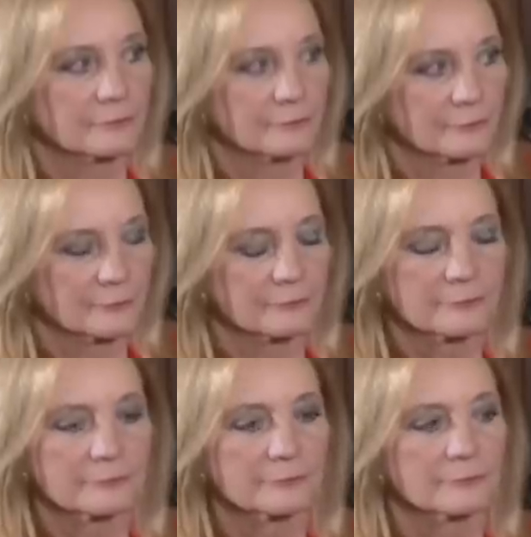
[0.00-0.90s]

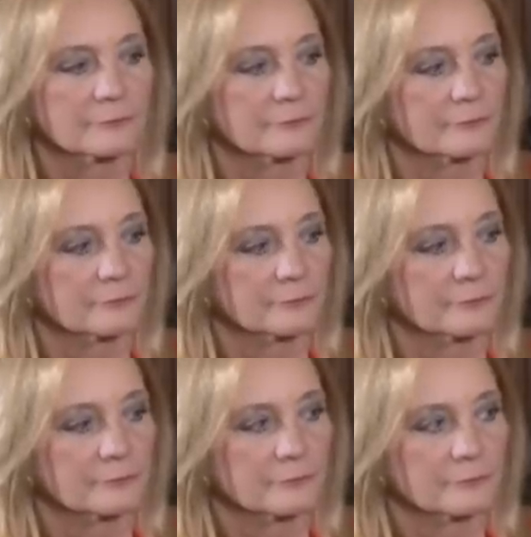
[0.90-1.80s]

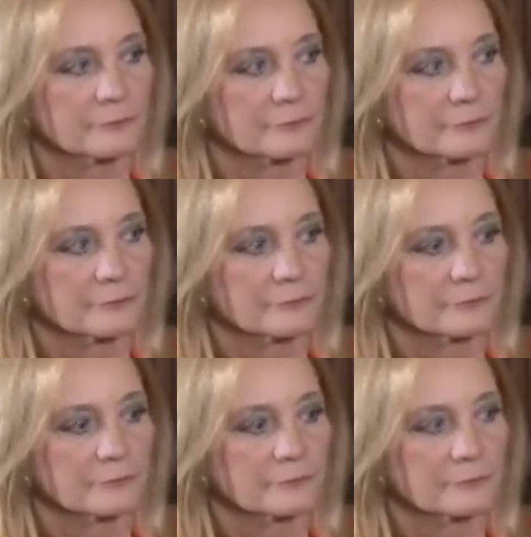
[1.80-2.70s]

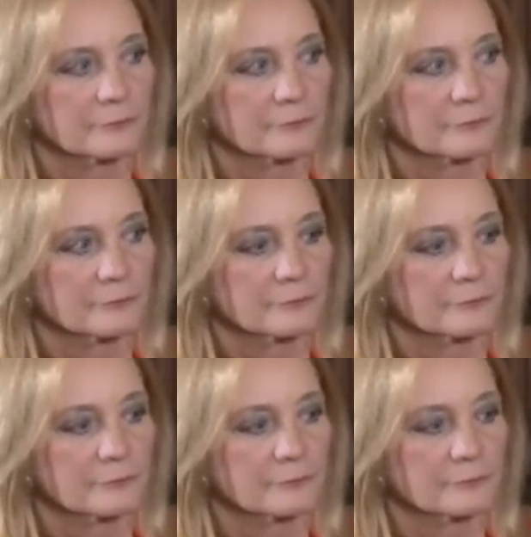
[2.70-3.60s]

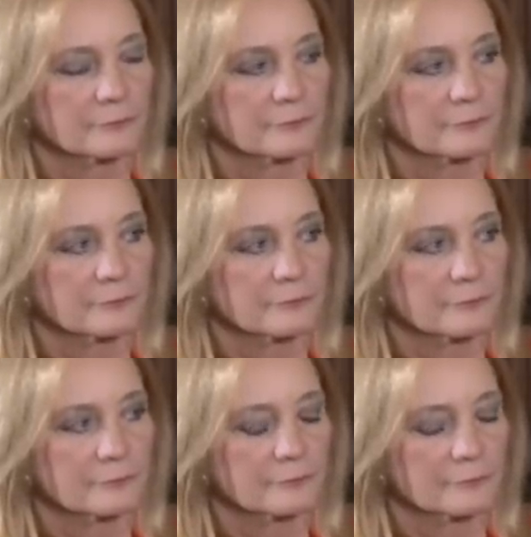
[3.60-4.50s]

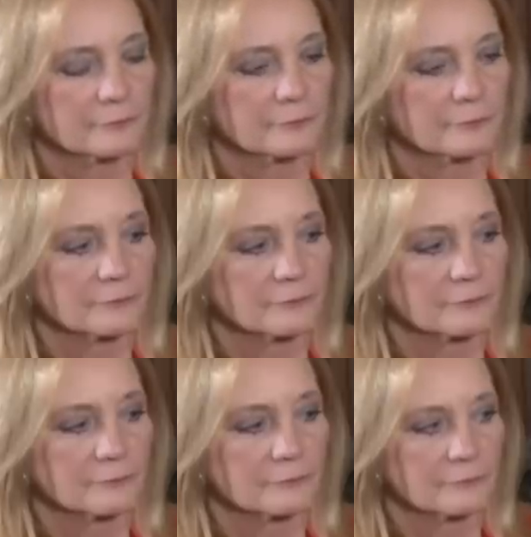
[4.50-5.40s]

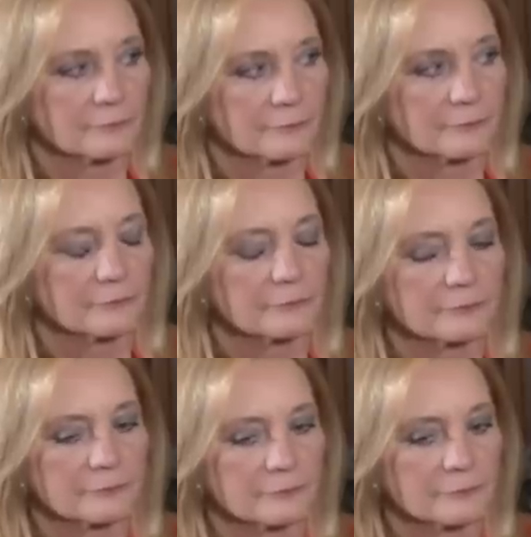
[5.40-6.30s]

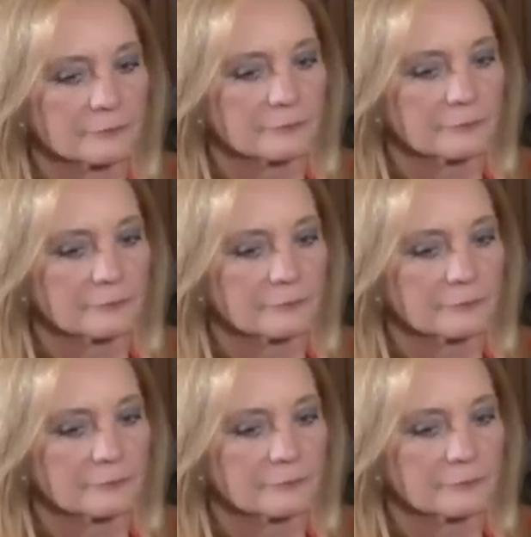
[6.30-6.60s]
[no speech]